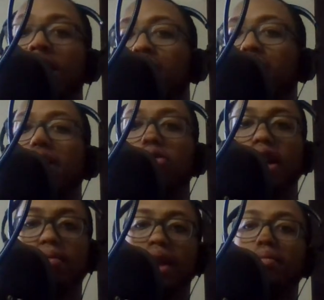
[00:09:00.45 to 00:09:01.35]
But anyway,
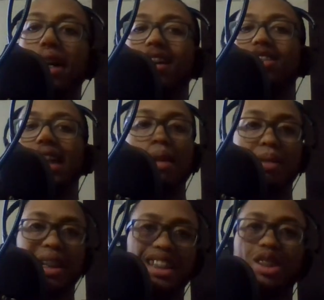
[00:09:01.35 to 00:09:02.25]
I'm going to get back on
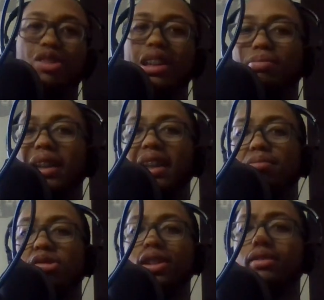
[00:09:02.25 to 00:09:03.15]
topic. I just wanted to make that
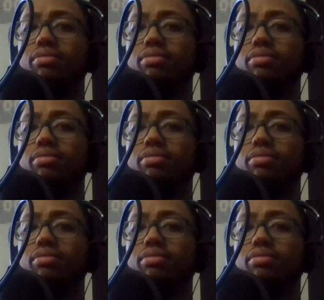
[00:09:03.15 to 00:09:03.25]
point.